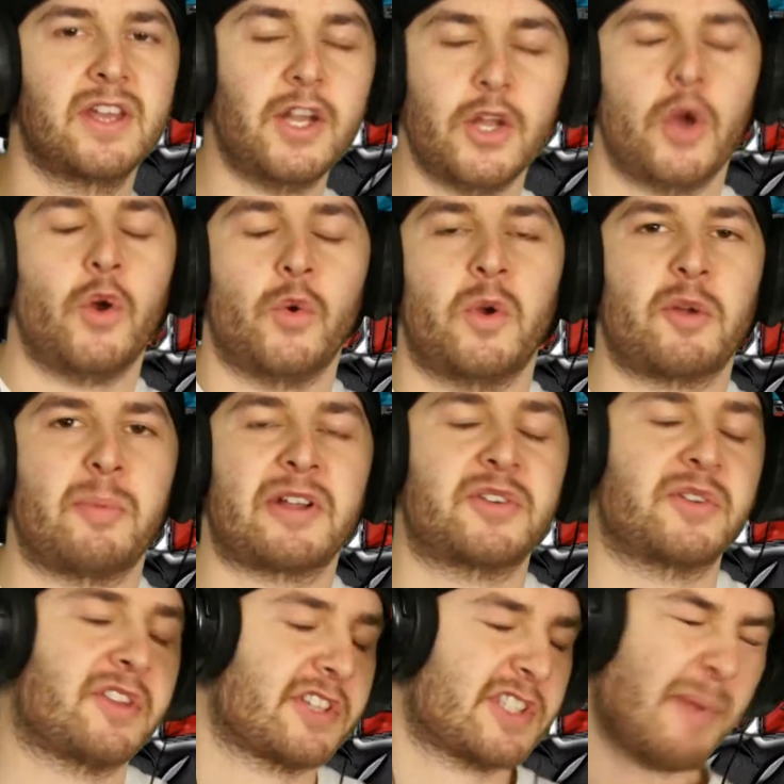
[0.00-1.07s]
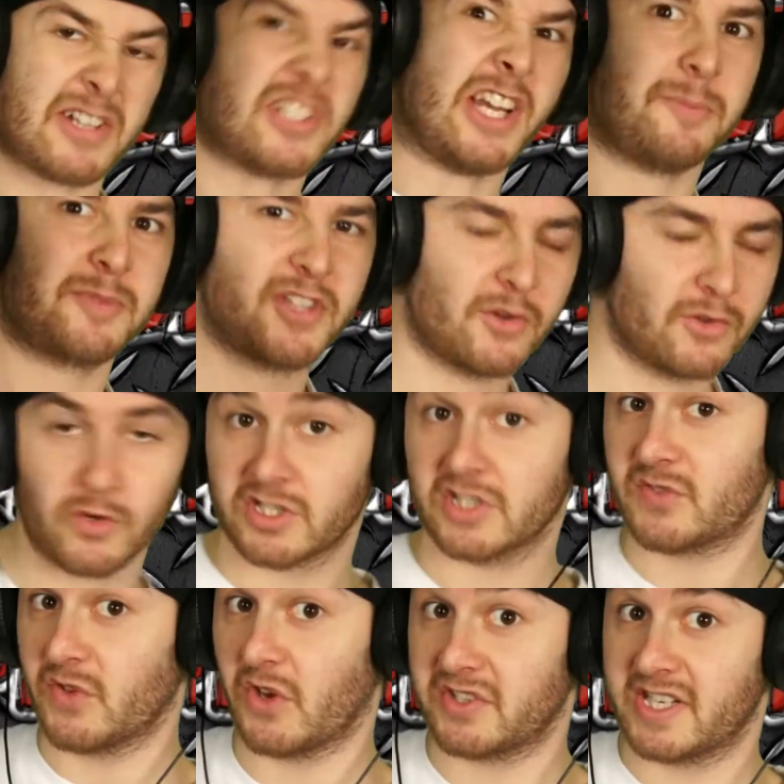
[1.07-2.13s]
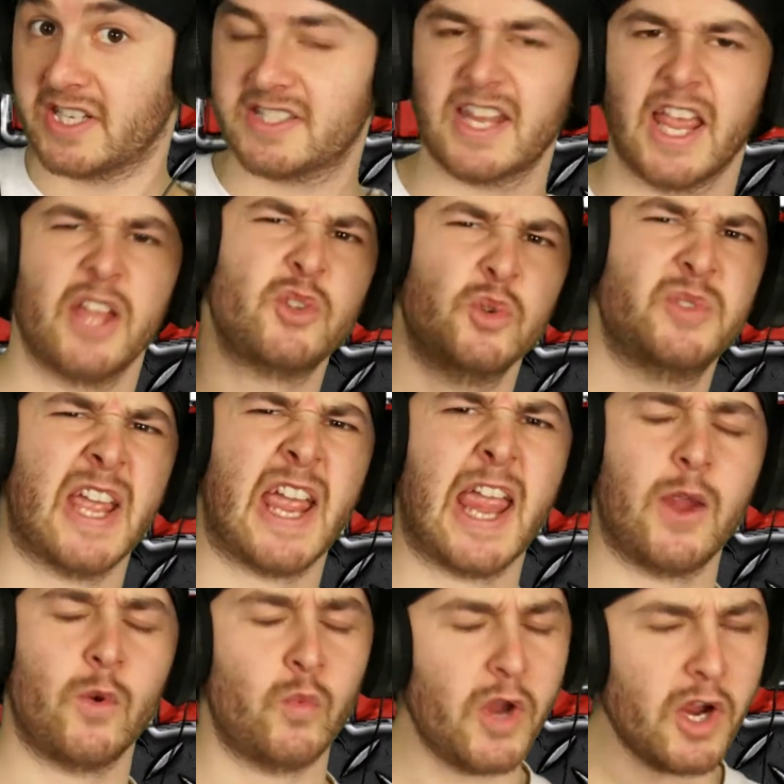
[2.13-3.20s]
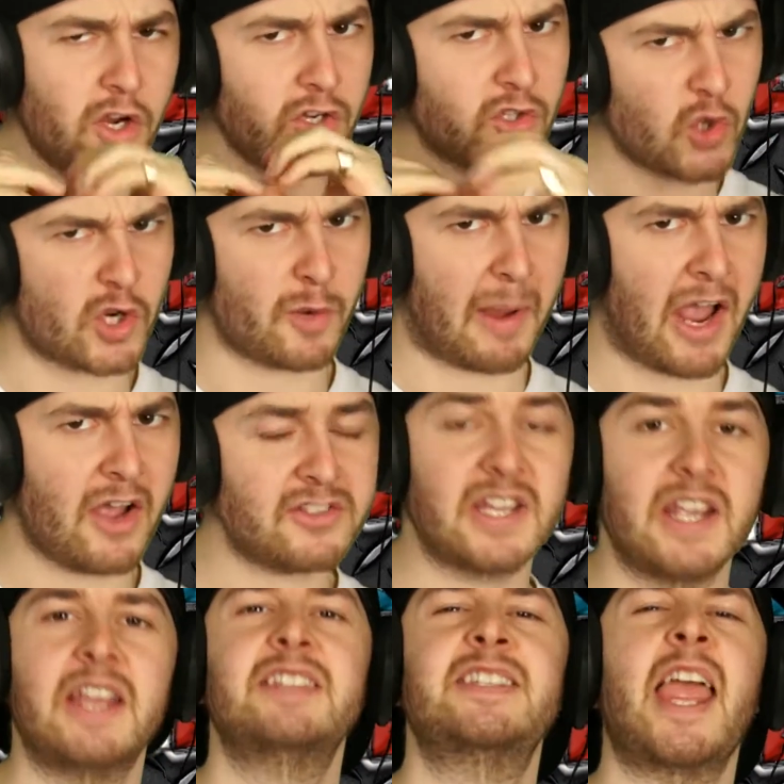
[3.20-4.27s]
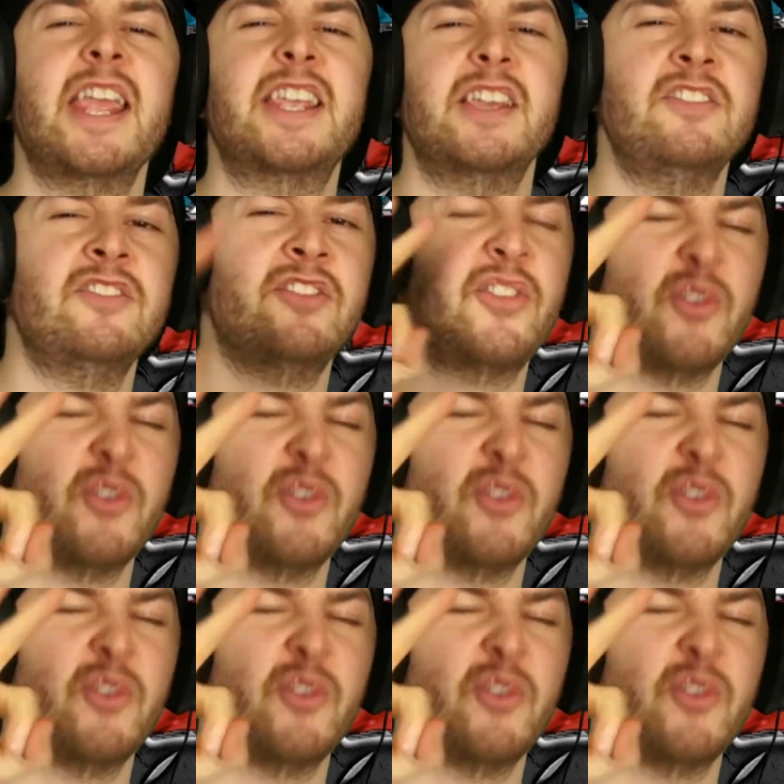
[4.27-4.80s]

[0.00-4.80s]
Hello and welcome back to another smashing episode of No Sense for Nonsense. Today we're going to talk about Taken